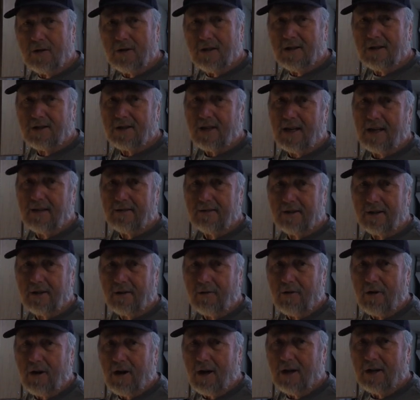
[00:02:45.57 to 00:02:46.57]
this out in the
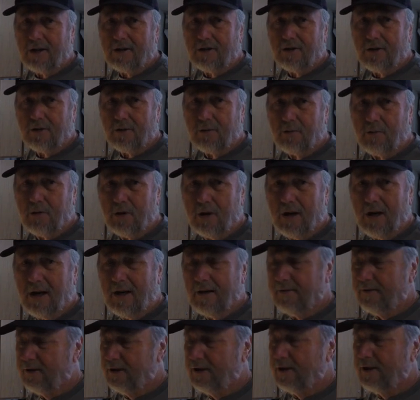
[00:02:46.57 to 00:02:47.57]
garage or
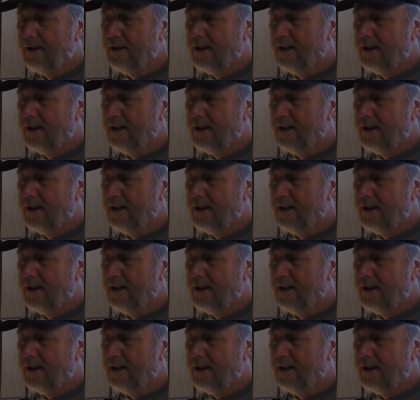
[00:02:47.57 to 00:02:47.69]
wherever